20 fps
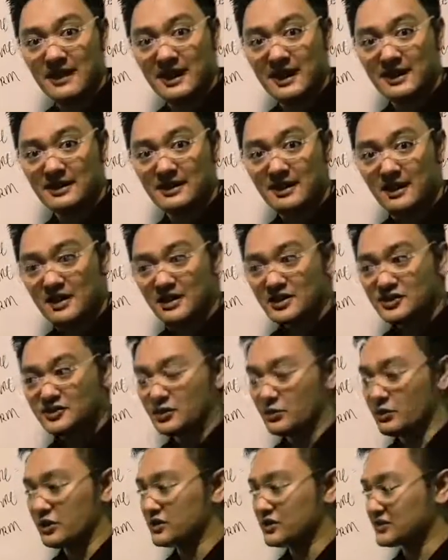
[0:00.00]
Am I right?
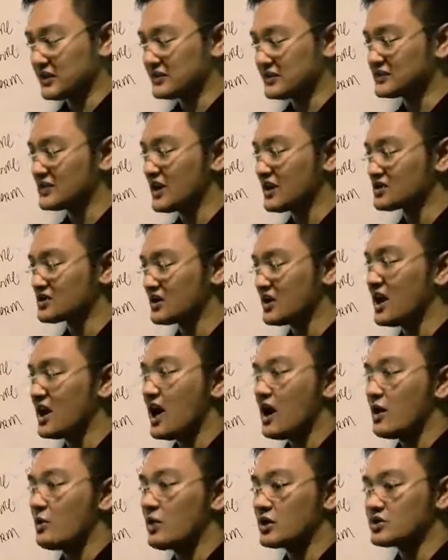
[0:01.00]
So when you say
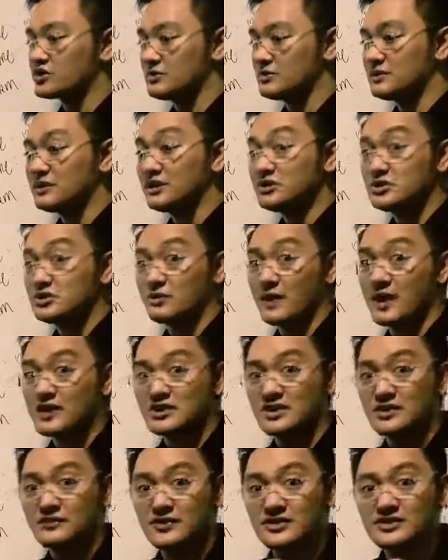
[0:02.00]
suctioning, what should be the
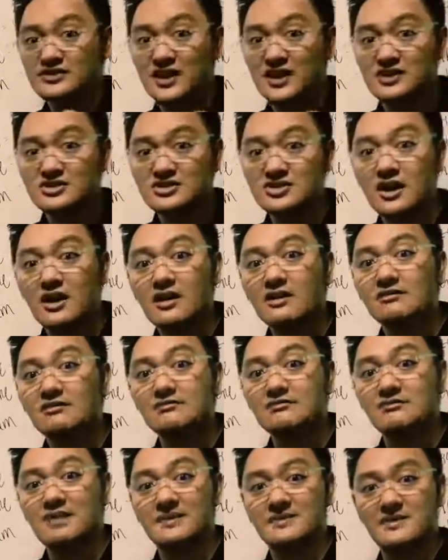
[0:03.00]
duration of your
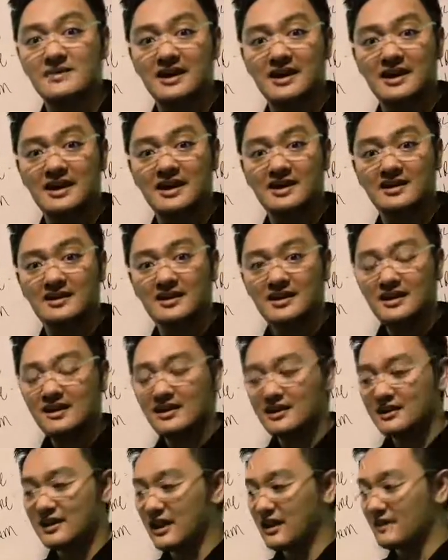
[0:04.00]
suction? Am I
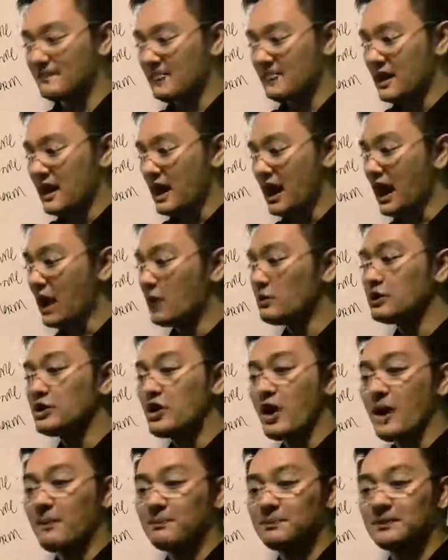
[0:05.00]
right? Okay,
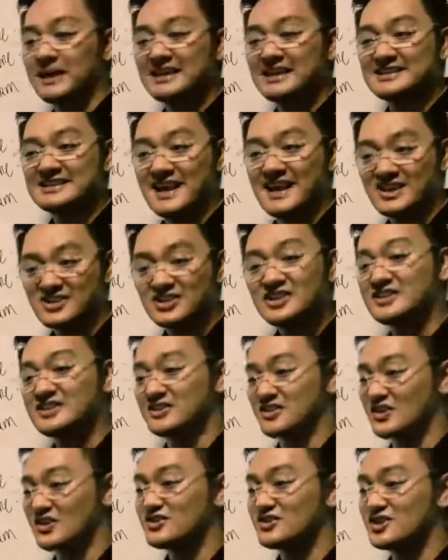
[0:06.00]
how will you apply
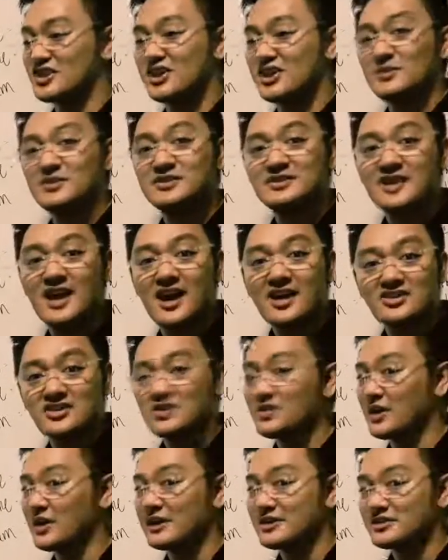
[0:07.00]
suction? Is it continuous
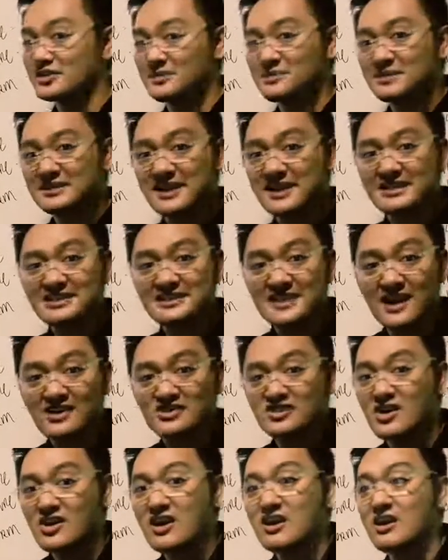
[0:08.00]
suction or
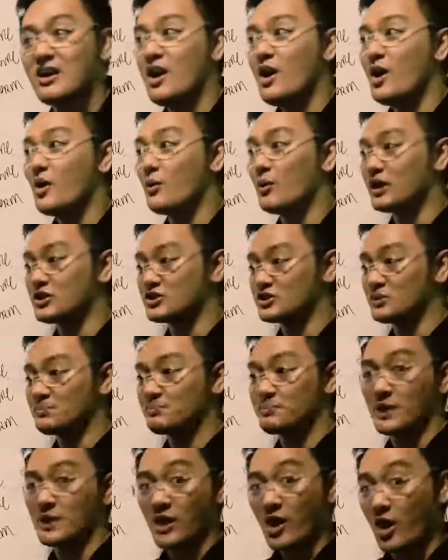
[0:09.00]
intermittent suction? What
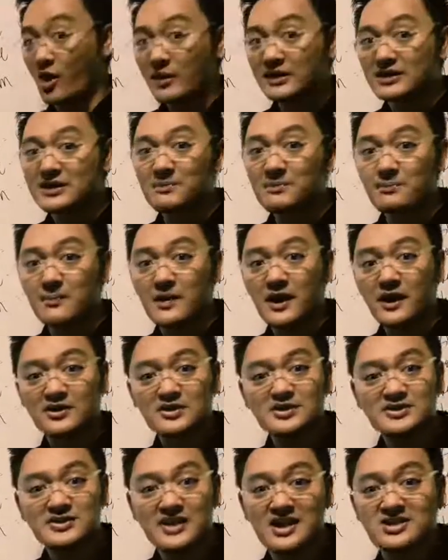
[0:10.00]
is your priority
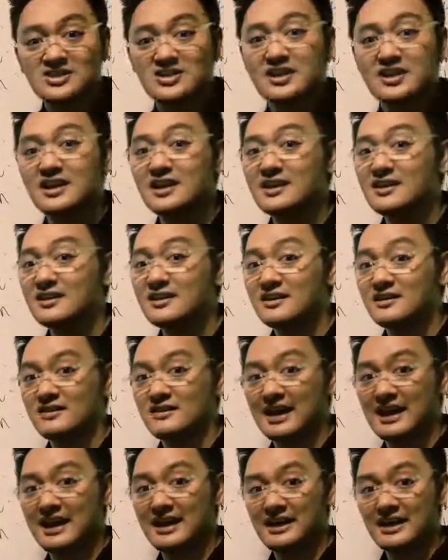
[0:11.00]
prior to
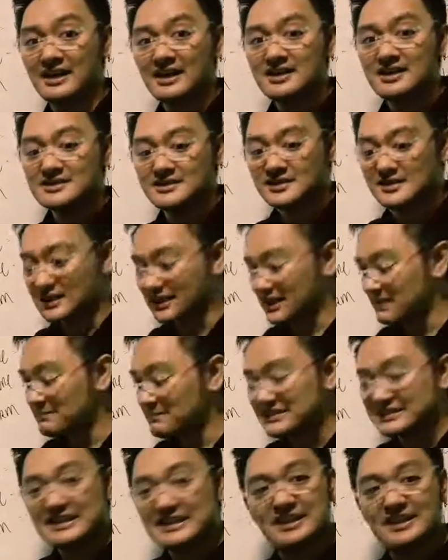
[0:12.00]
suctioning? Right? So
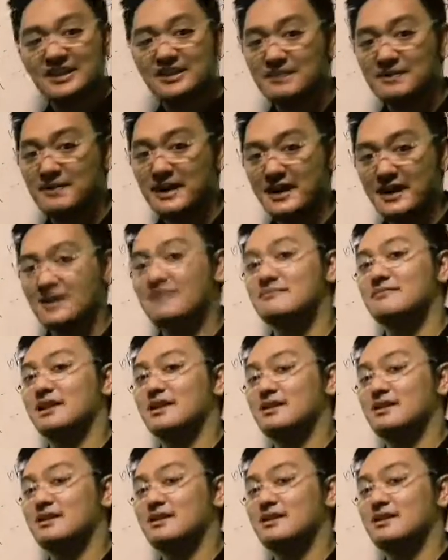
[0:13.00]
that can be seen in the